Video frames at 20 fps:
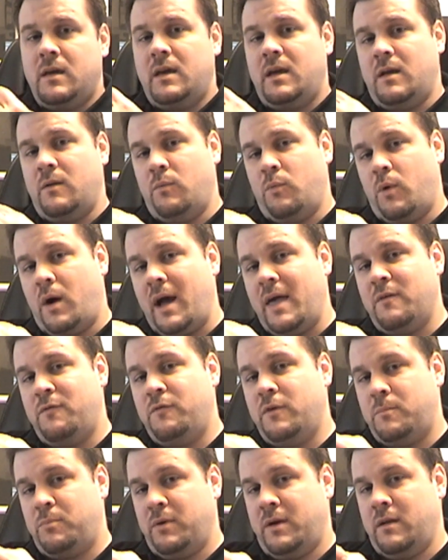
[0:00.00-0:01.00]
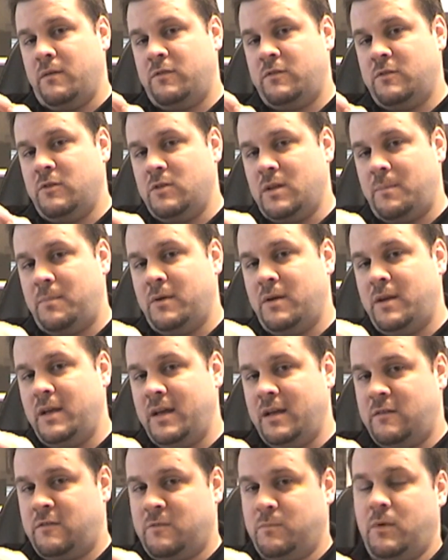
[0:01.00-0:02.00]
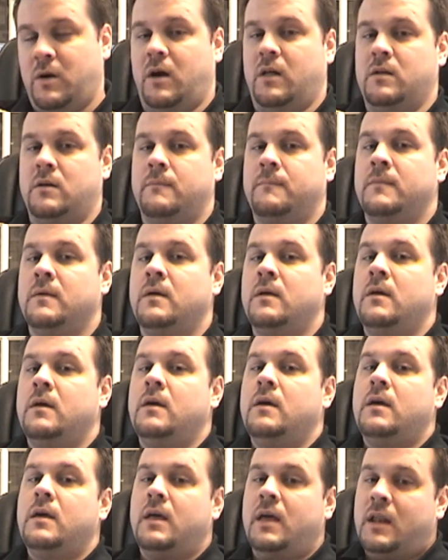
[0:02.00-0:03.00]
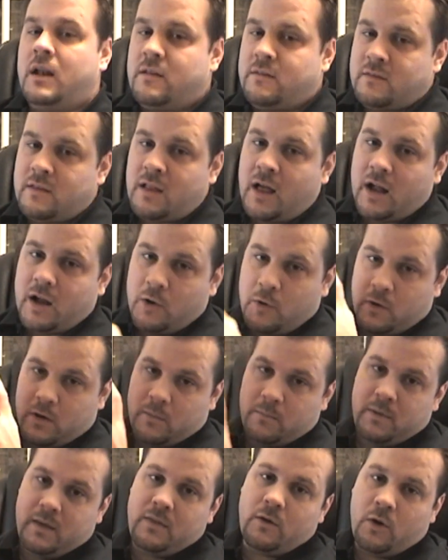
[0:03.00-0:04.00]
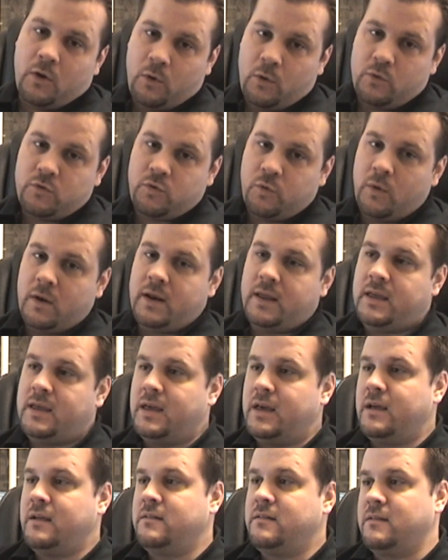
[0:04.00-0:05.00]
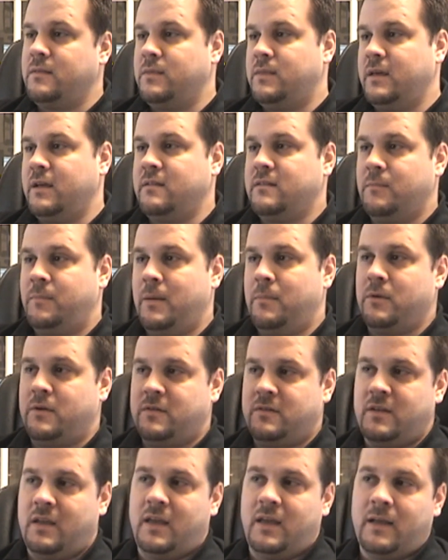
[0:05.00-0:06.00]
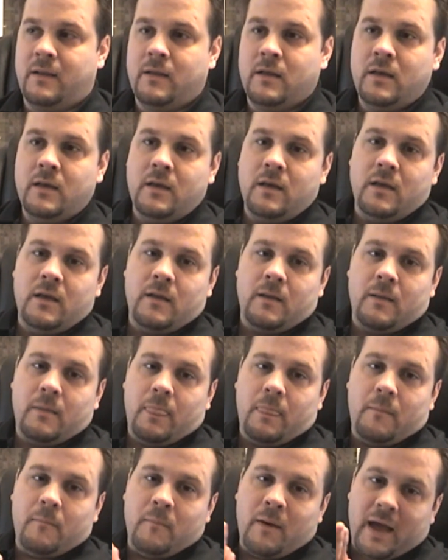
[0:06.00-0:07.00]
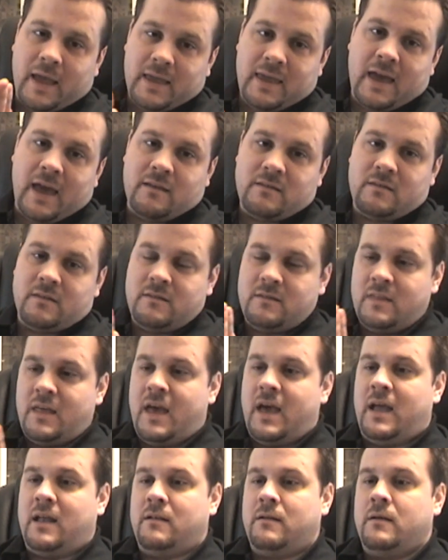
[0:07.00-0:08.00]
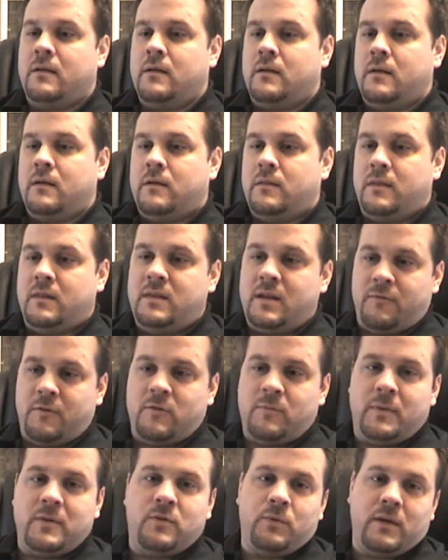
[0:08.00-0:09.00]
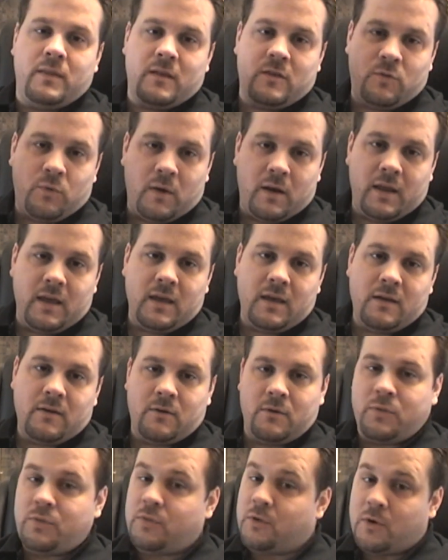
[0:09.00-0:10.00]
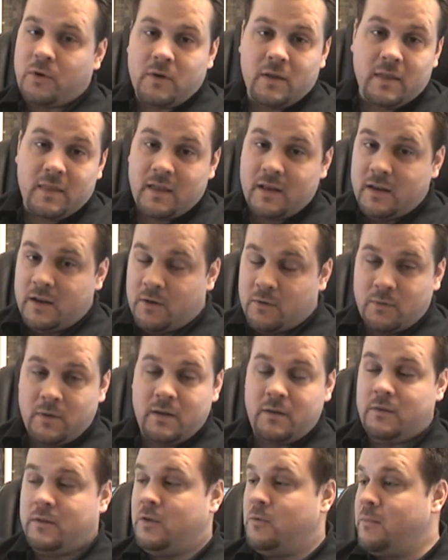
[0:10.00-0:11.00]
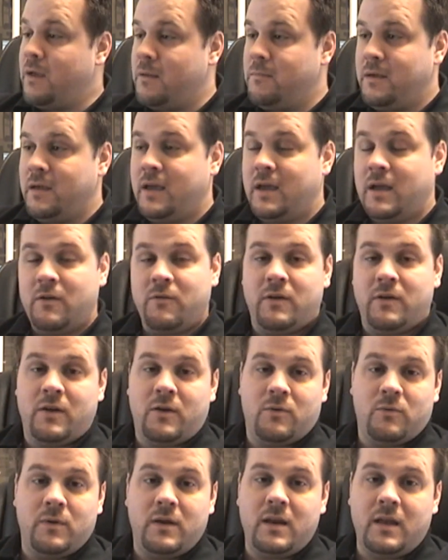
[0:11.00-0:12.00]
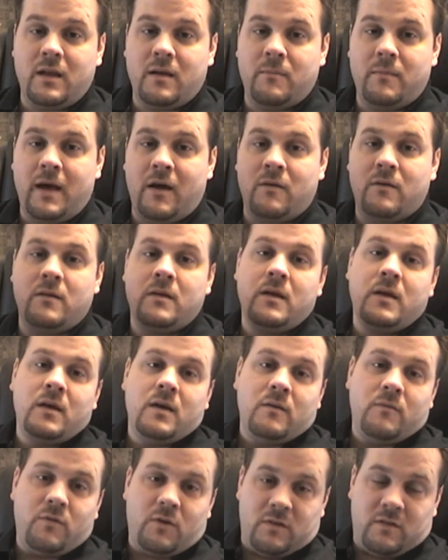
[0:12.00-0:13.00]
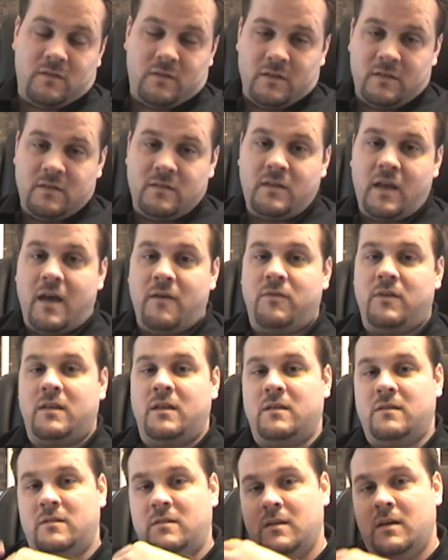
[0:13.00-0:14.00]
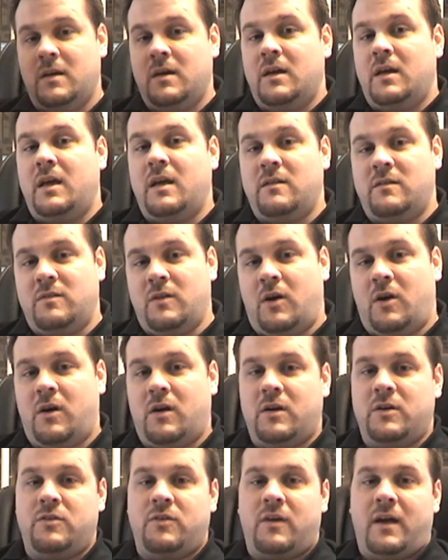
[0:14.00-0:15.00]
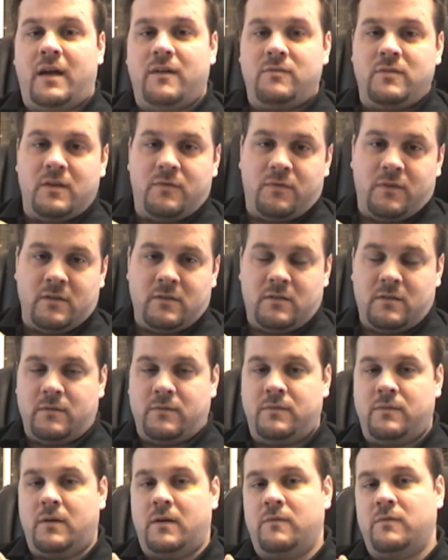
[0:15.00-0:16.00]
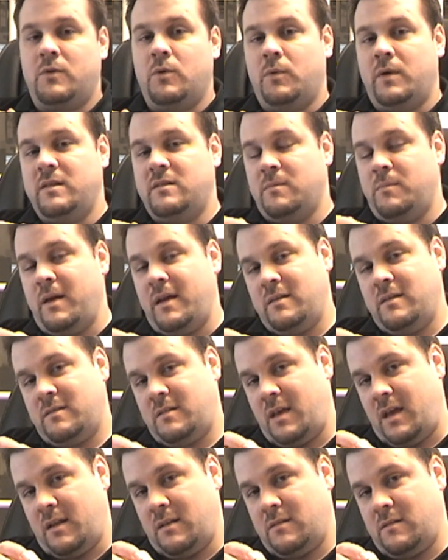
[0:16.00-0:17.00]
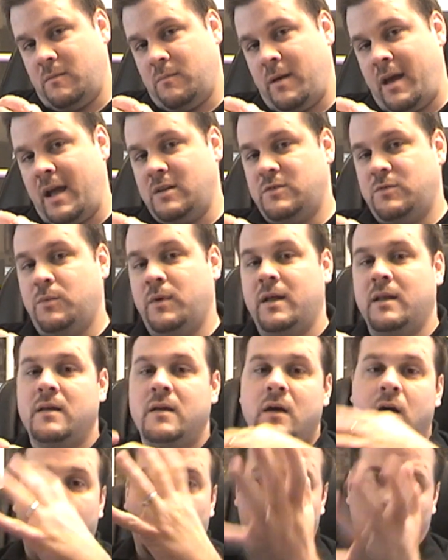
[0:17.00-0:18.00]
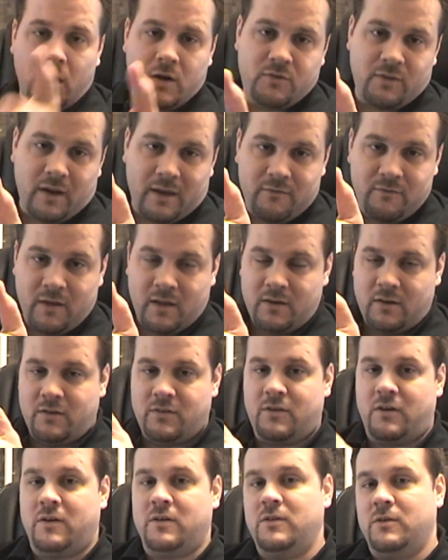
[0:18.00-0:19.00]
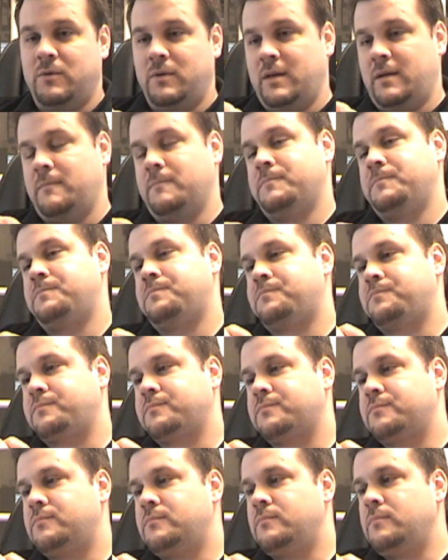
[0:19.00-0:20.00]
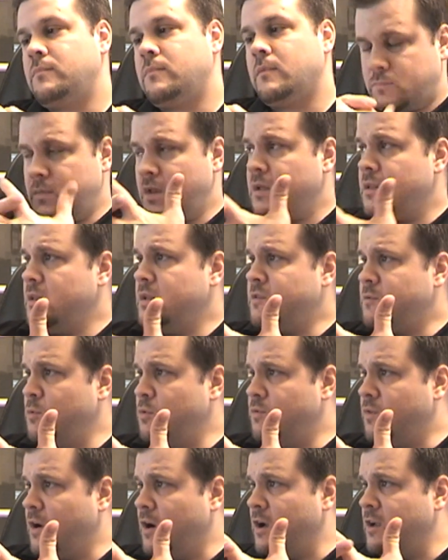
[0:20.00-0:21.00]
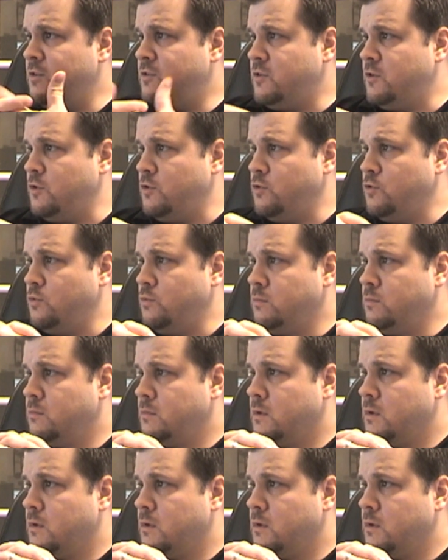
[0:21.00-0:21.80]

in why the footprint of Snow Leopard is smaller. And it's not going to be the whole 20 gigs and things that people are saying. My guess is that the difference between the 20 or 30 that you may be hearing or reading about versus the 7 is the hard drive difference of going to base 10 to match what hard drive vendors are doing. Let's move on to